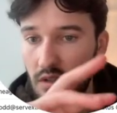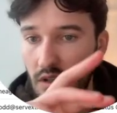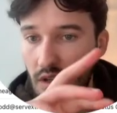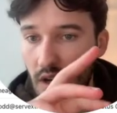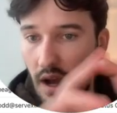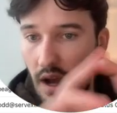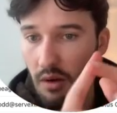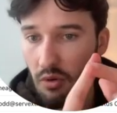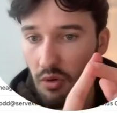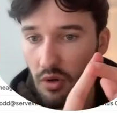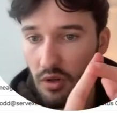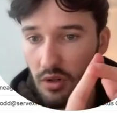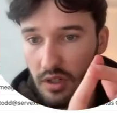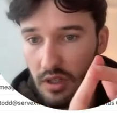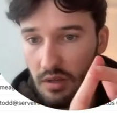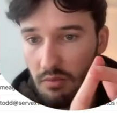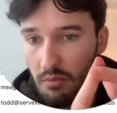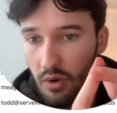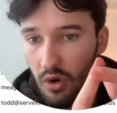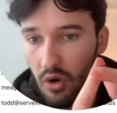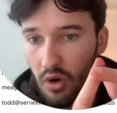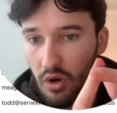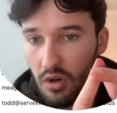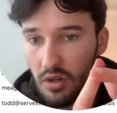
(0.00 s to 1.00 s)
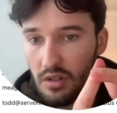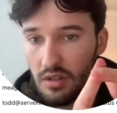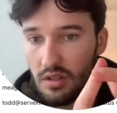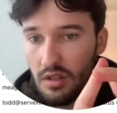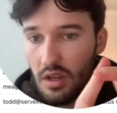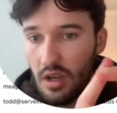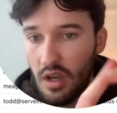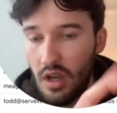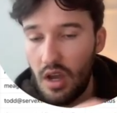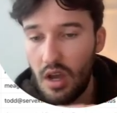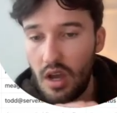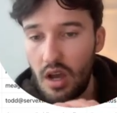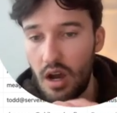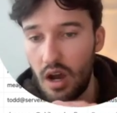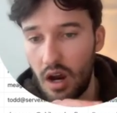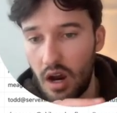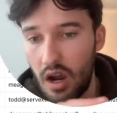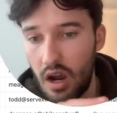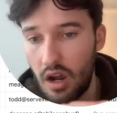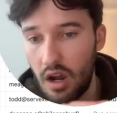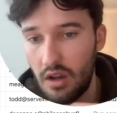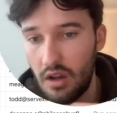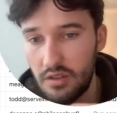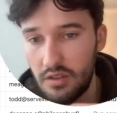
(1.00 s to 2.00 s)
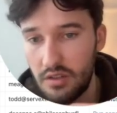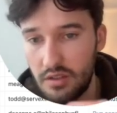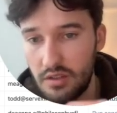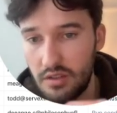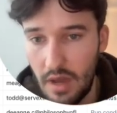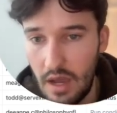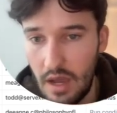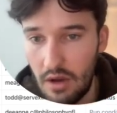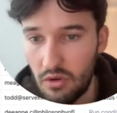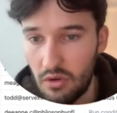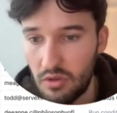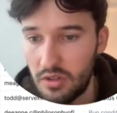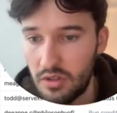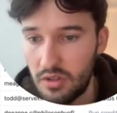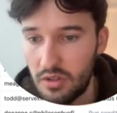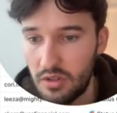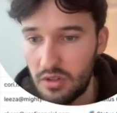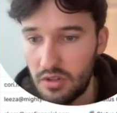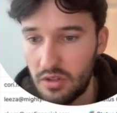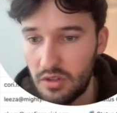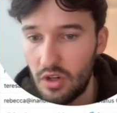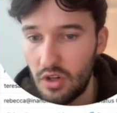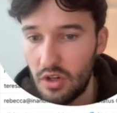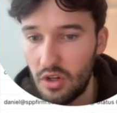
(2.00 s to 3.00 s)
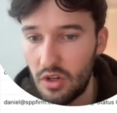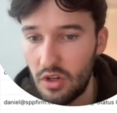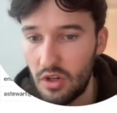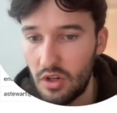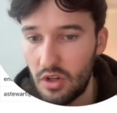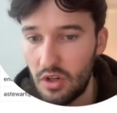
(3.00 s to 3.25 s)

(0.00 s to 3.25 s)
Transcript: an Outlook inbox, a custom mail server,